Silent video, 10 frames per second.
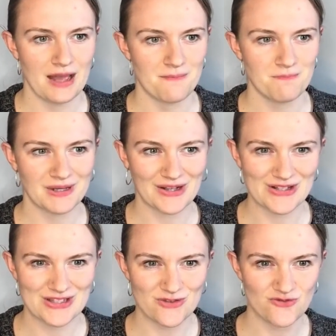
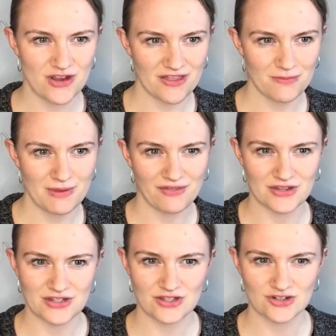because the rhythm and the
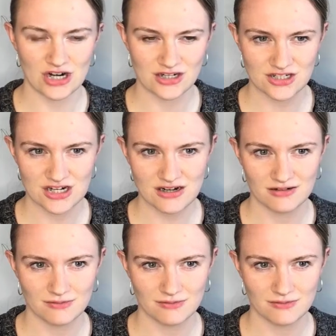structure,